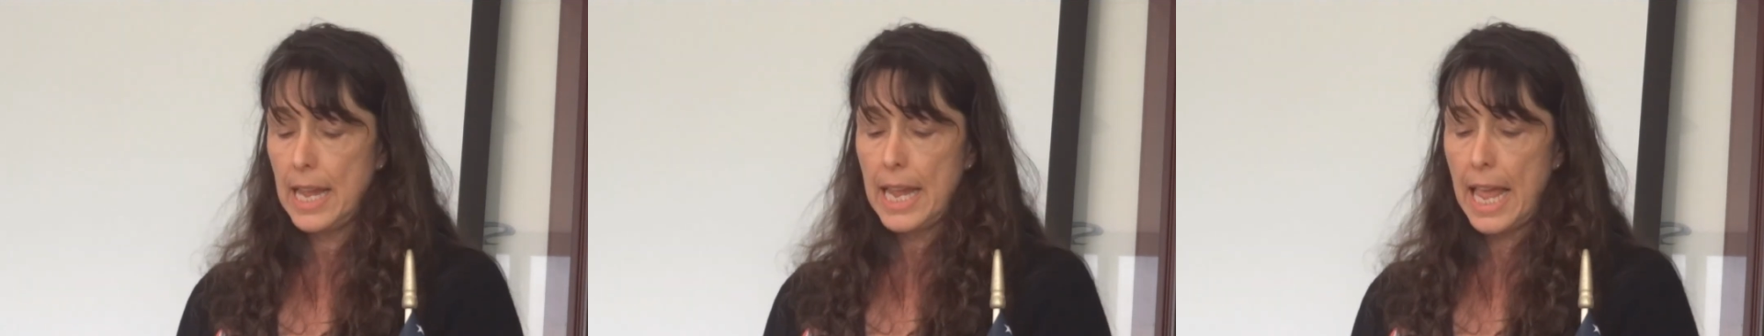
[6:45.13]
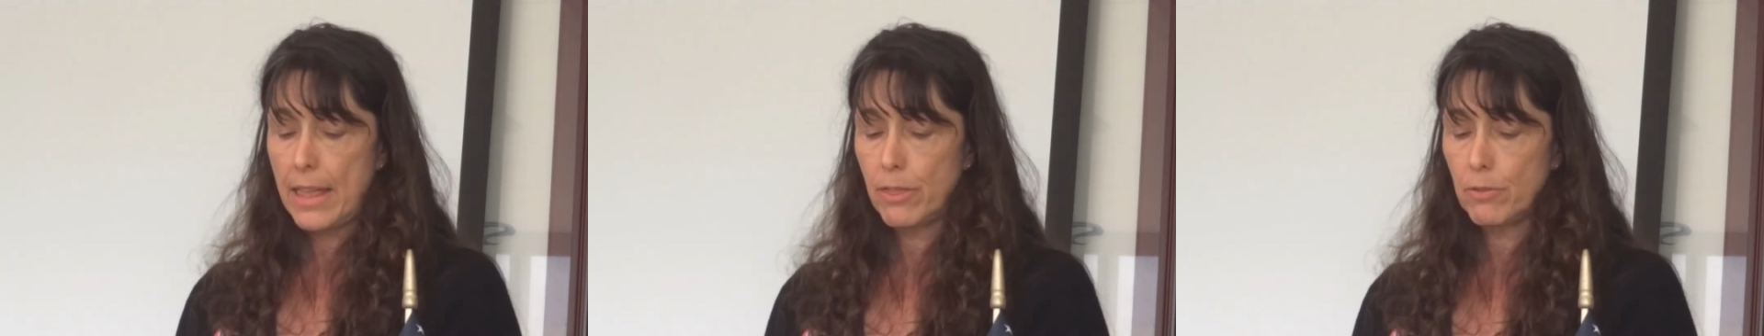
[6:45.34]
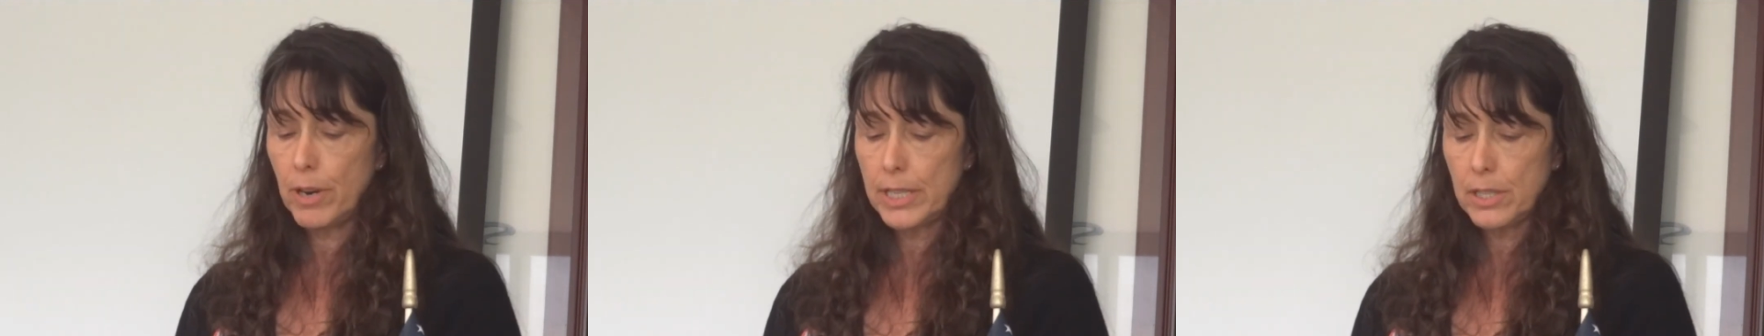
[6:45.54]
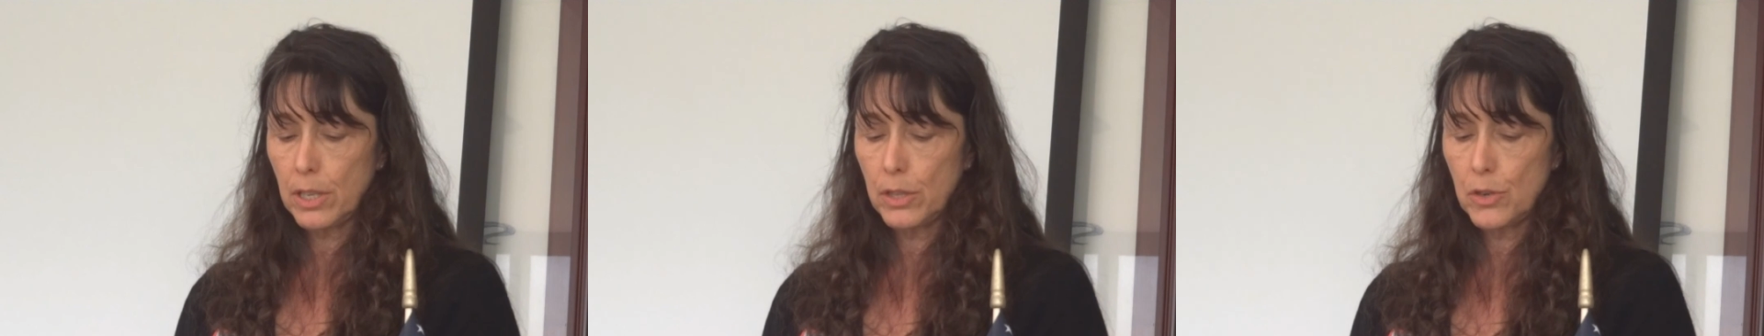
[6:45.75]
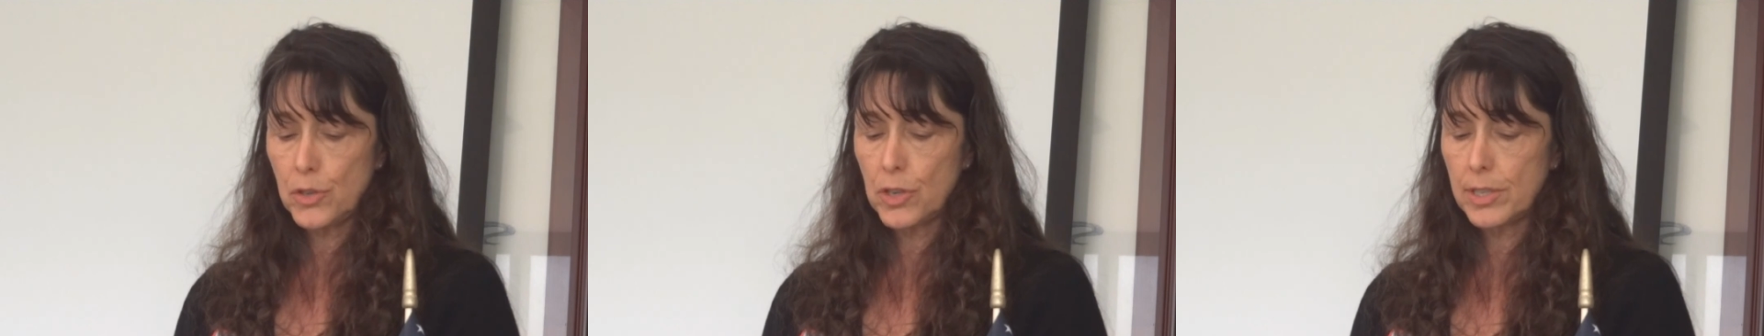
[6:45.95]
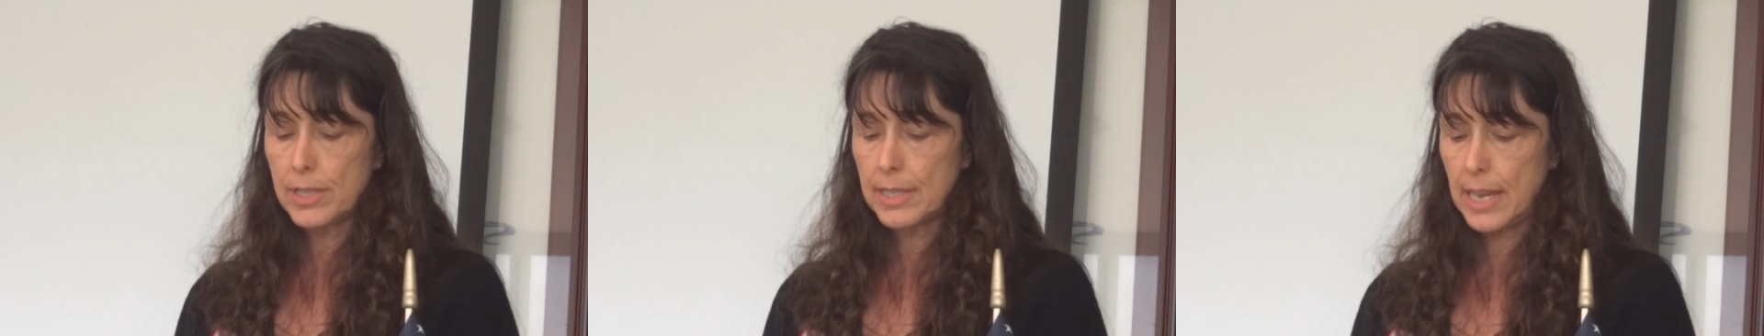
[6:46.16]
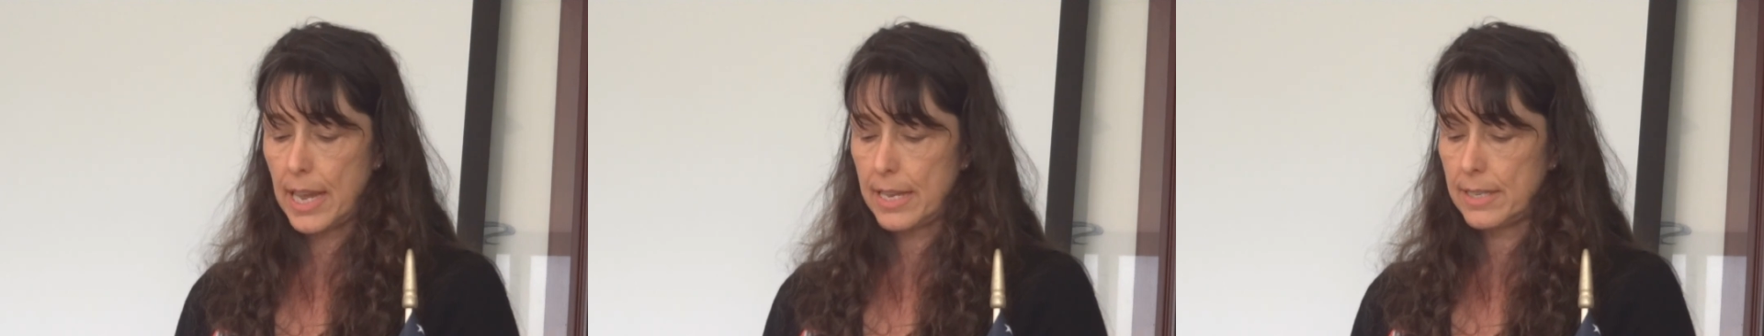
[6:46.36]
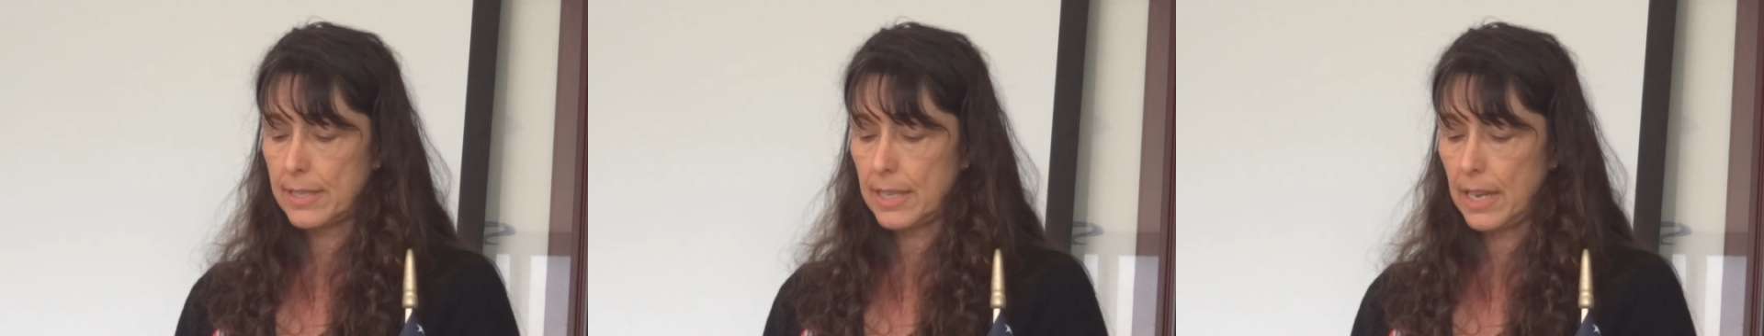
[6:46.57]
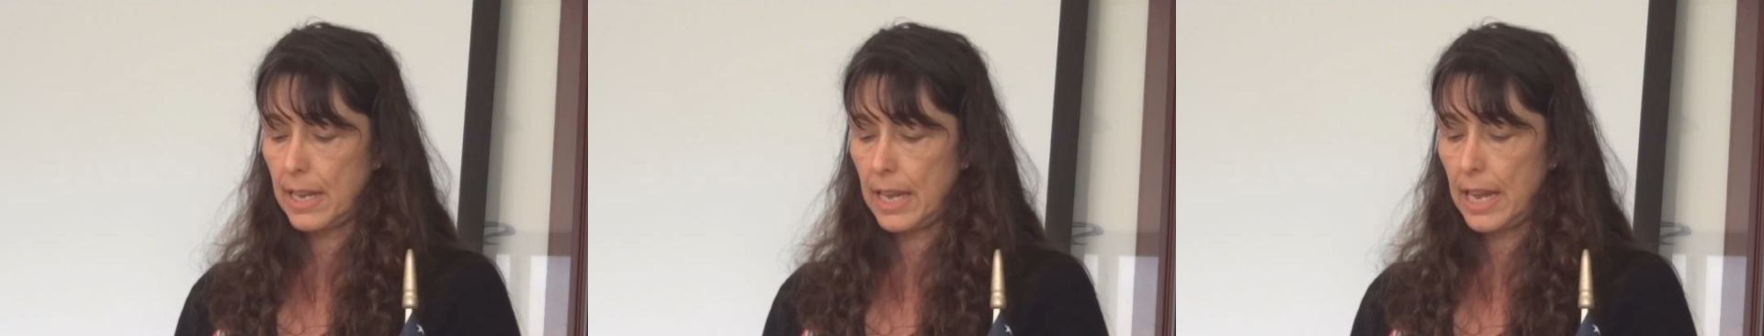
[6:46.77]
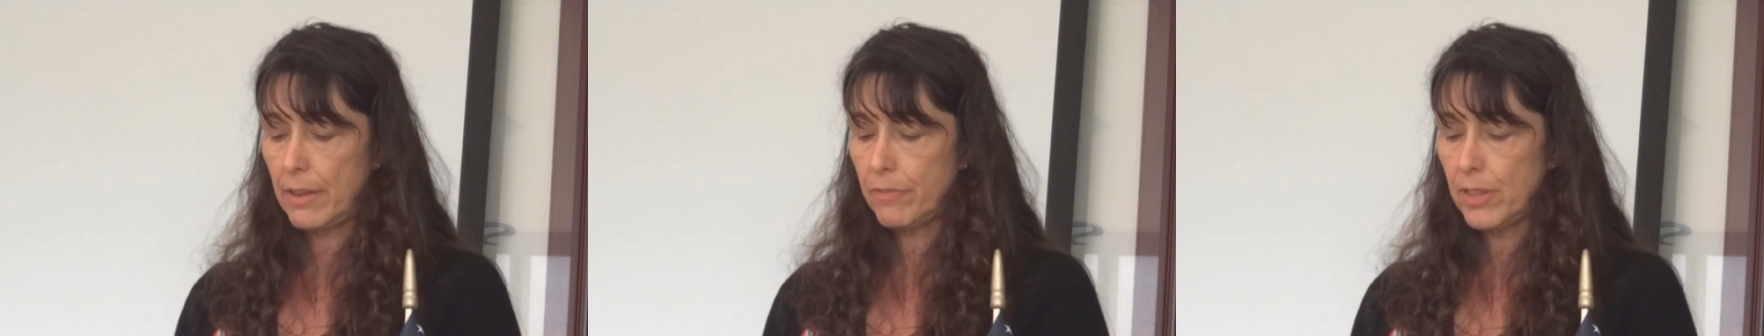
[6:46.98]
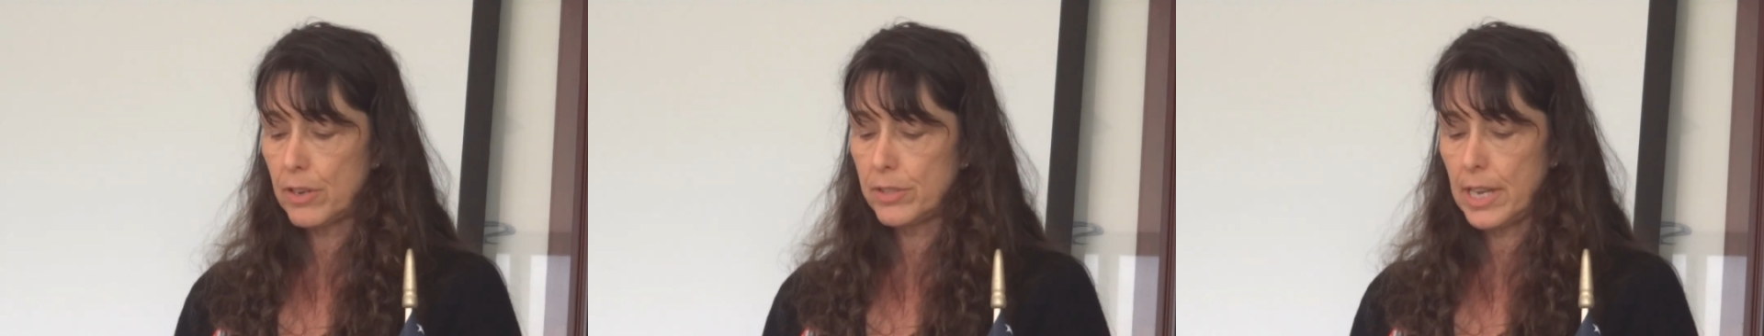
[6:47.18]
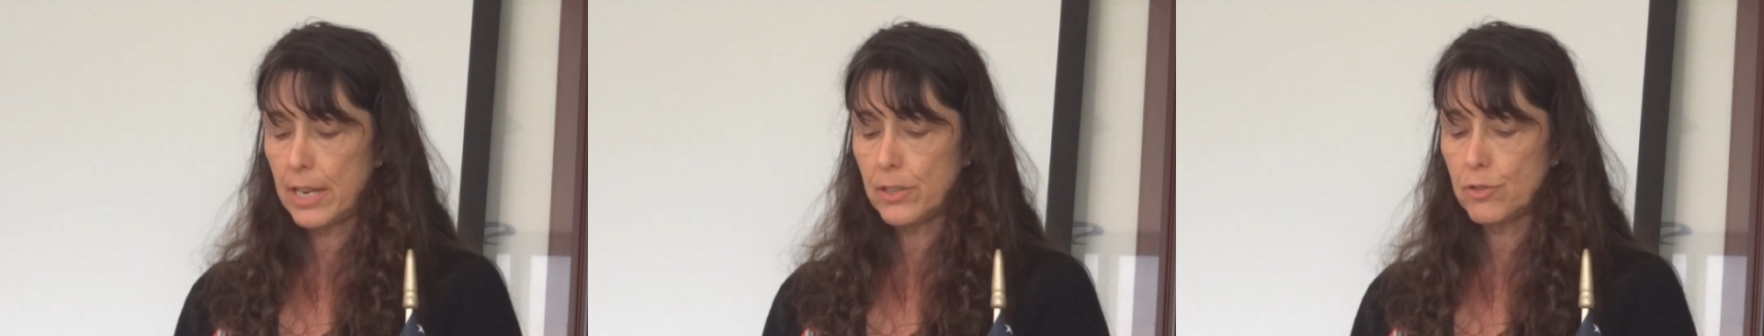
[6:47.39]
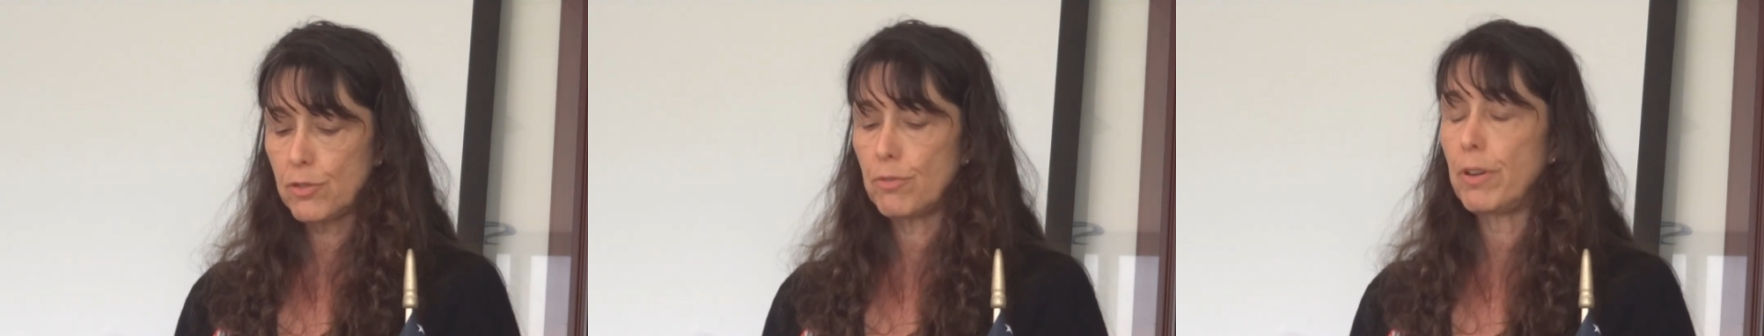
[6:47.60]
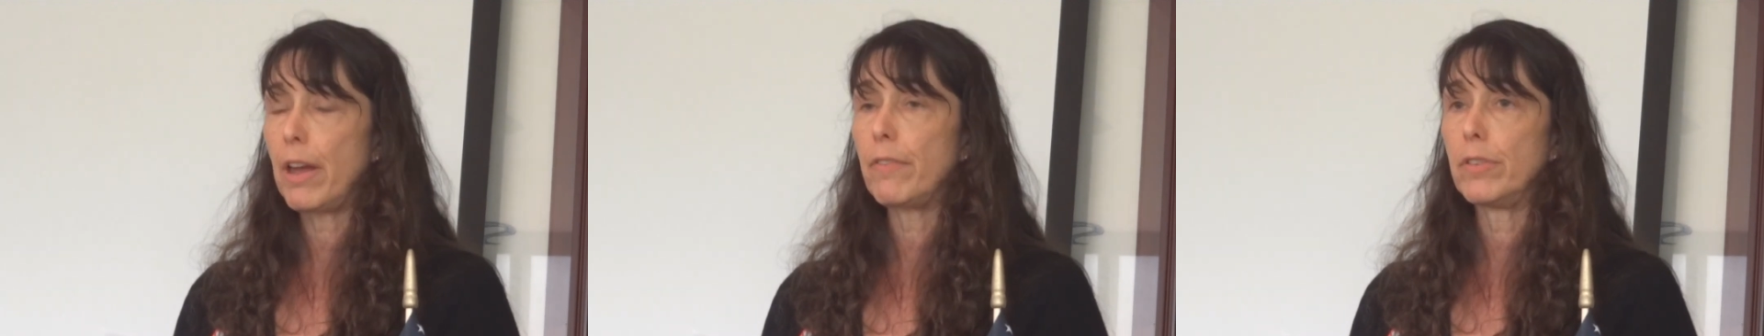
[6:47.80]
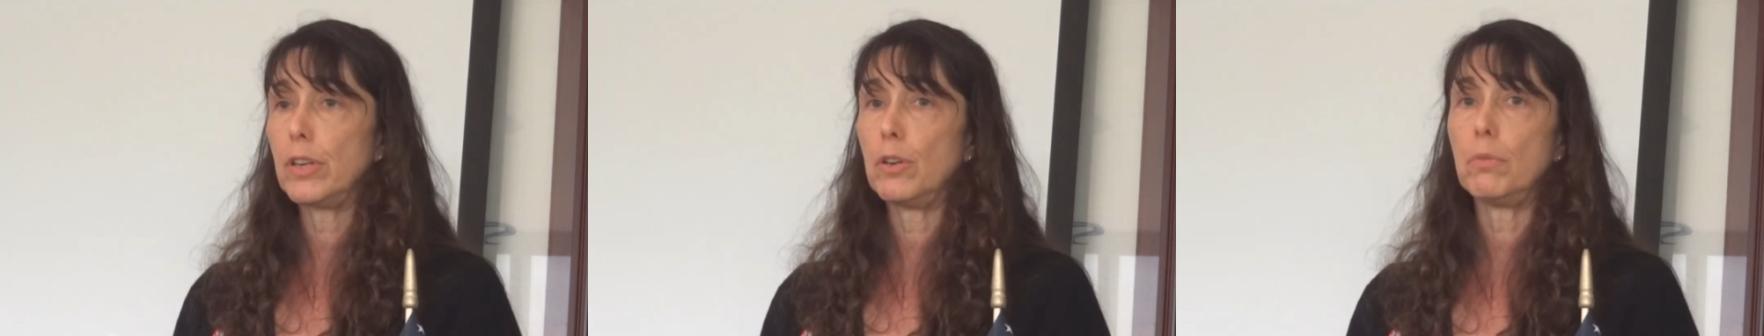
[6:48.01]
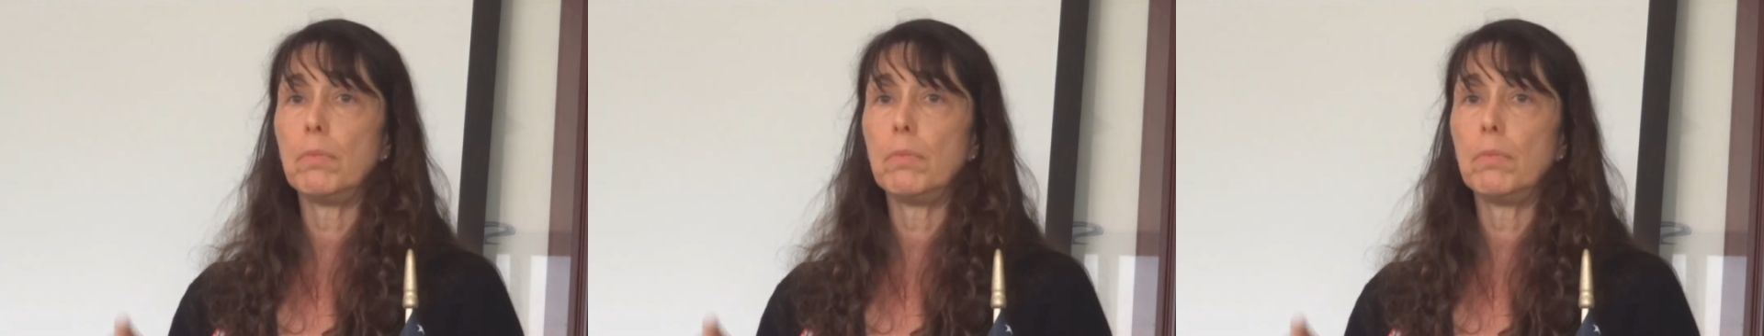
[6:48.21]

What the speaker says: And the resolution says if there's extra revenue,